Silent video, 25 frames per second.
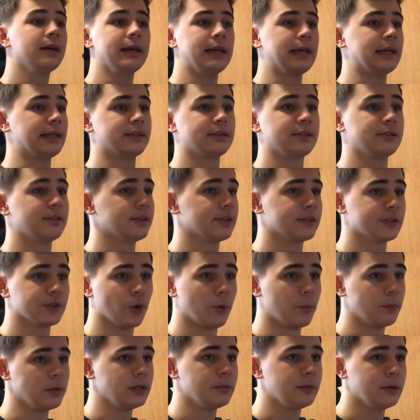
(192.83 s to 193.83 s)
it's
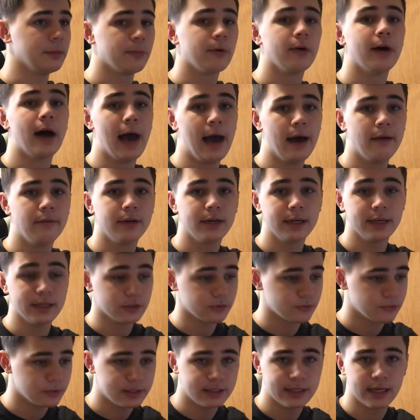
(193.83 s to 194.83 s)
so many people have it,
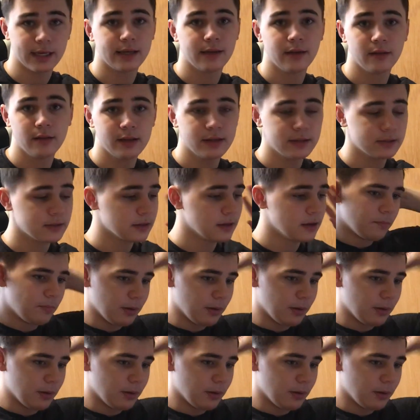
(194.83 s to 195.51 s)
it's ridiculous.